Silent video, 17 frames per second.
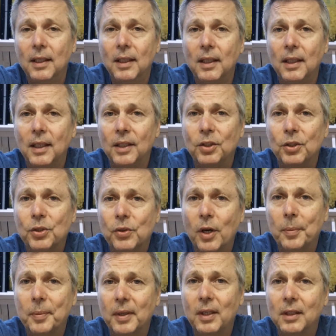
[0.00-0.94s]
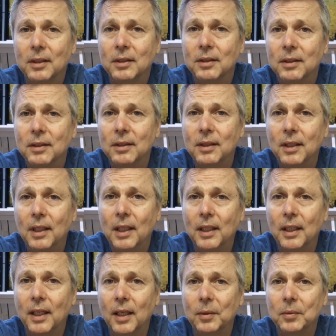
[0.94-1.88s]
you strap it on,
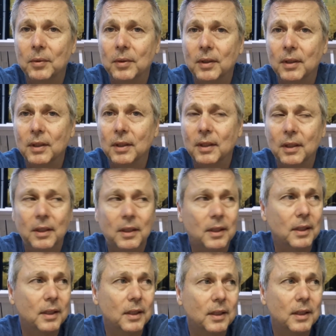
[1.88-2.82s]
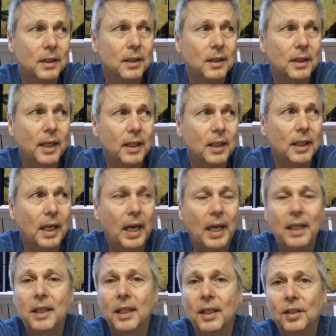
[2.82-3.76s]
and that
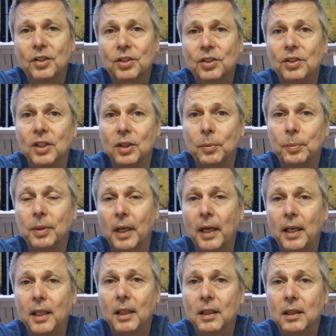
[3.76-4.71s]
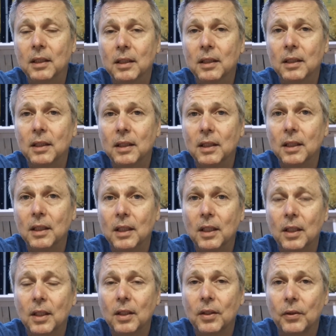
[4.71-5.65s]
1/8 inch steel plating,
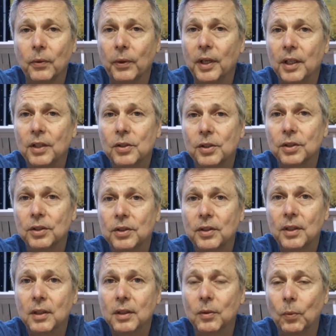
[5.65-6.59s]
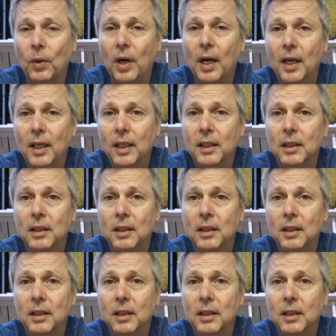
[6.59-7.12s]
3 inches wide,